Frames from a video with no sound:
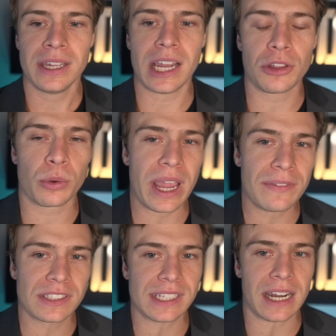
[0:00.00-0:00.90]
Now, on the
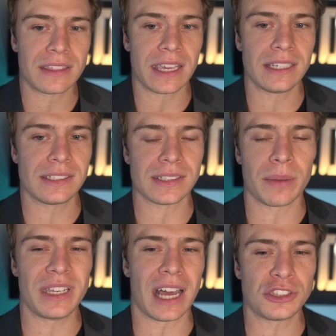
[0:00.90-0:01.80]
Ravens side of things, I
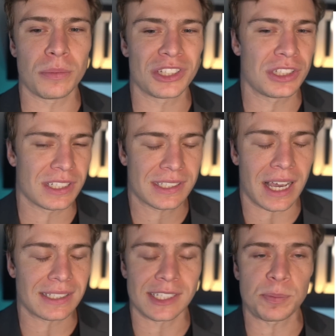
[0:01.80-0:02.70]
mean, not too much to
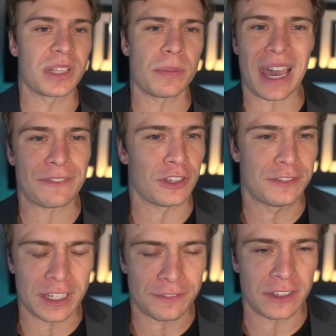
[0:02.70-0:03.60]
discuss. They split the backfield
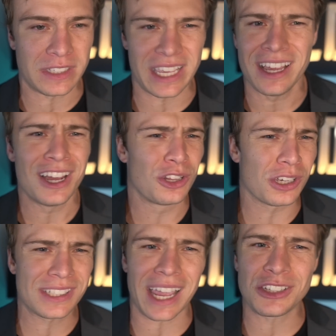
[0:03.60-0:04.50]
fifty fifty.
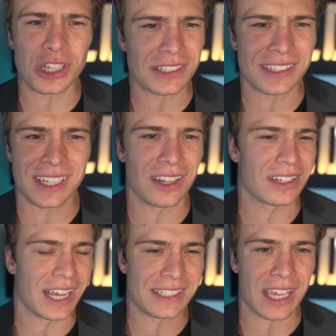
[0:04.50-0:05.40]
Looks like Justice Hill,
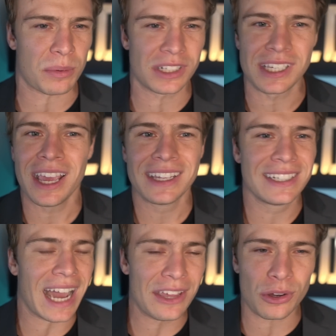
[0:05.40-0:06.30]
Gus Edwards,
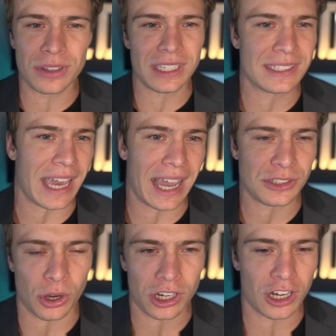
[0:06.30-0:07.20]
neither of
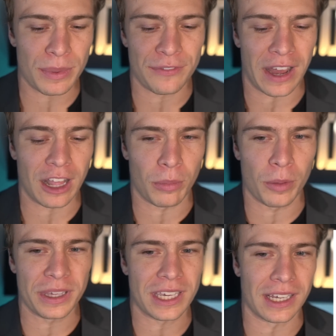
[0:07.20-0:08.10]
guys are going to be viable
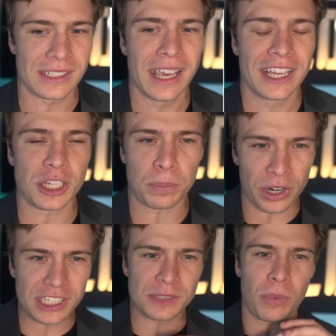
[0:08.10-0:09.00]
because it's a
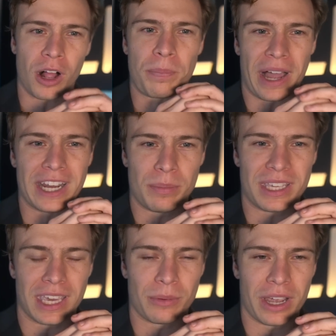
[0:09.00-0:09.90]
pretty small pie to
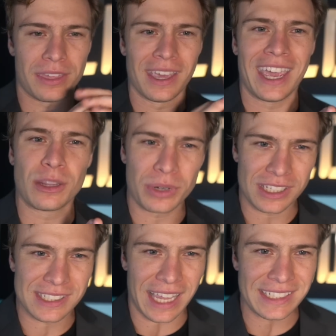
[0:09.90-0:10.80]
begin with. And then when you
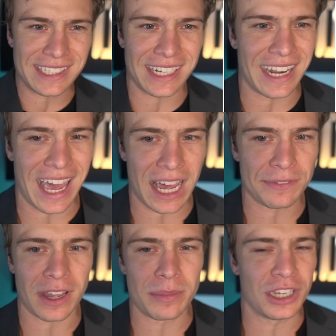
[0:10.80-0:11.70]
slice it in
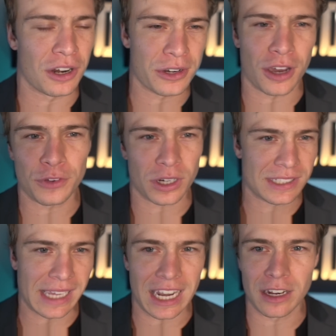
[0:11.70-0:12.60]
half, I mean, you don't know if you're
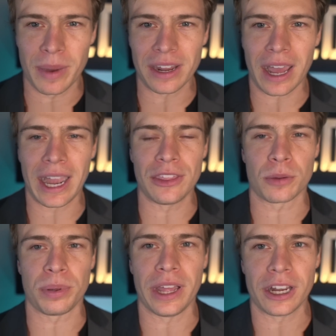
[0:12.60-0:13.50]
excited about
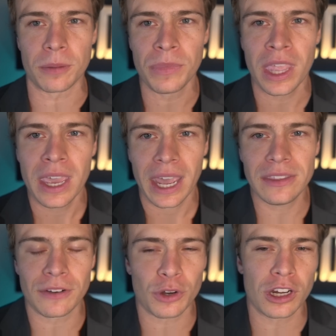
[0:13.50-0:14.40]
either player. And
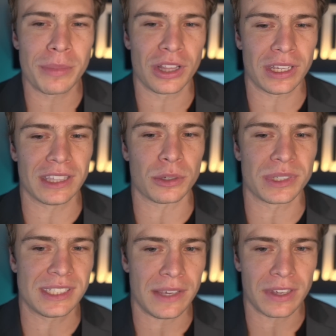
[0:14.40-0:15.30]
then if we're going to be looking at the
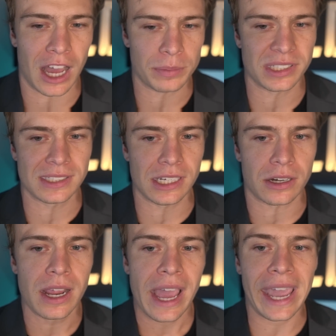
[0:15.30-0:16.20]
receiving options
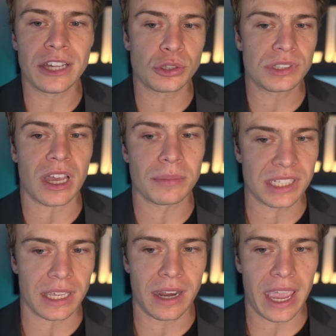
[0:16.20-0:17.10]
here, Andrews comes
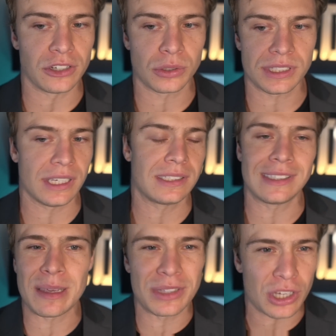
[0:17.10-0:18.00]
in. Andrews leads the
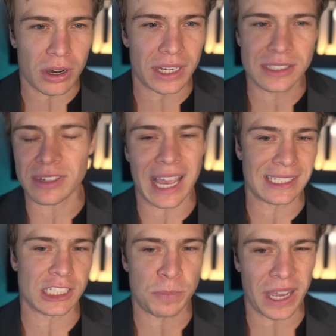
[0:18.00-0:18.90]
team in targets
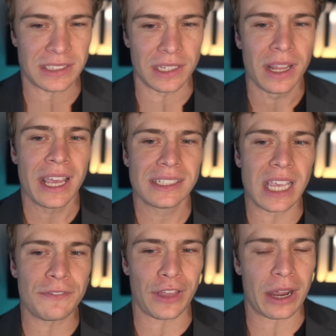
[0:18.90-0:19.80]
as expected.
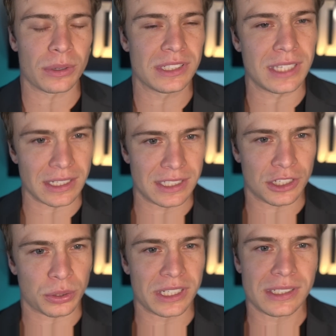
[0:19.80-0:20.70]
Zay Flowers does
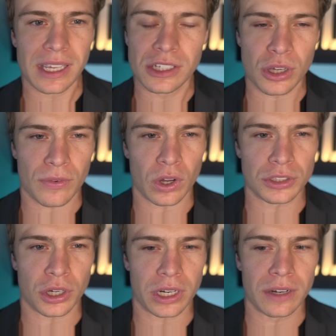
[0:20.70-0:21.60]
decrease his overall
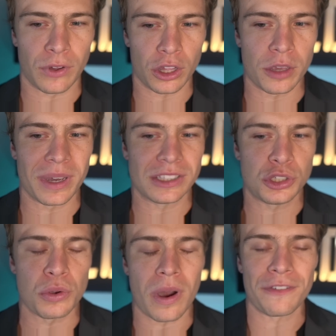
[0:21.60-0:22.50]
target volume
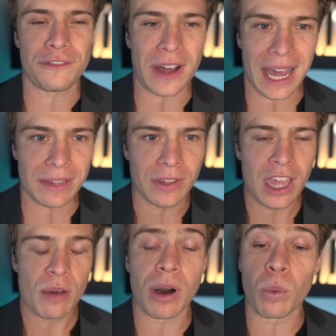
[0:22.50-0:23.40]
to five.
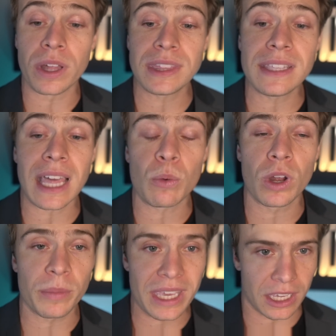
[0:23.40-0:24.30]
But one thing that
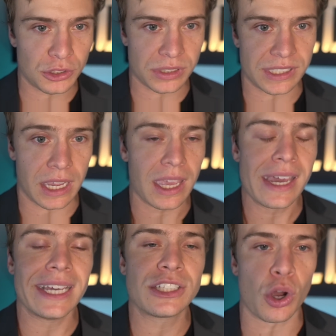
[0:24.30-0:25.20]
will be interesting
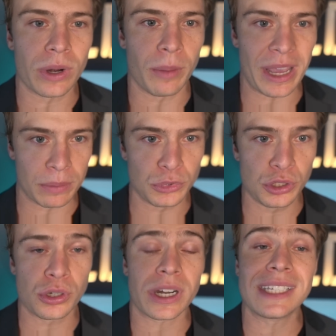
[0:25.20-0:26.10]
is Odell Beckham
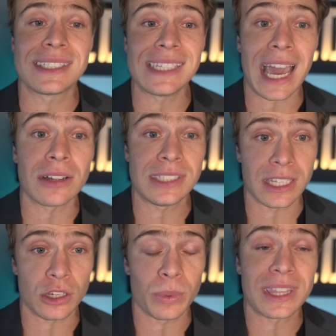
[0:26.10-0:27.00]
Junior is now
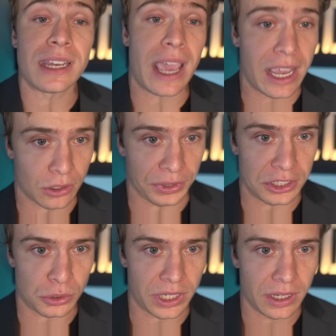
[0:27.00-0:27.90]
dealing with an ankle
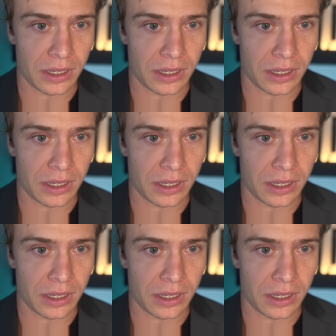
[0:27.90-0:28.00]
injury.